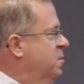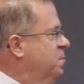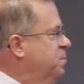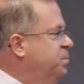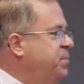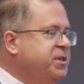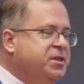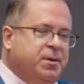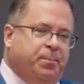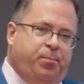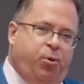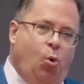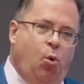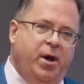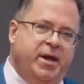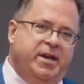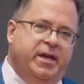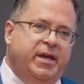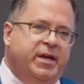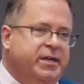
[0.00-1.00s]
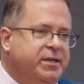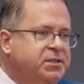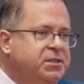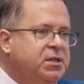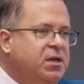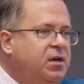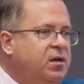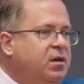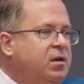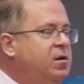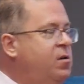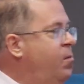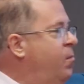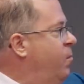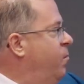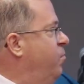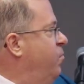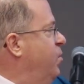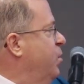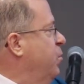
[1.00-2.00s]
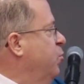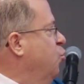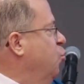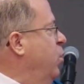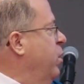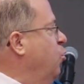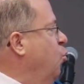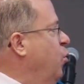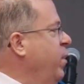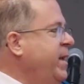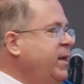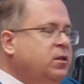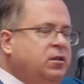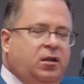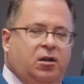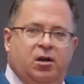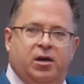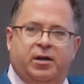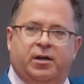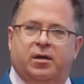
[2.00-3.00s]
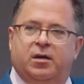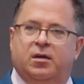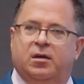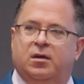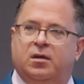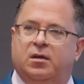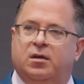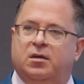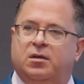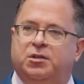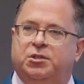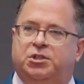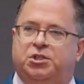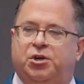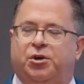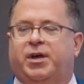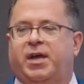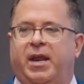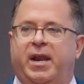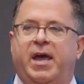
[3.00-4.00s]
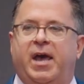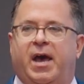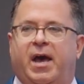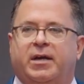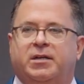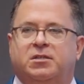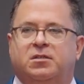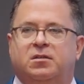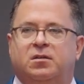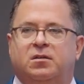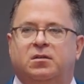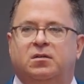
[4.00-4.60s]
But the point is, when we look to connect,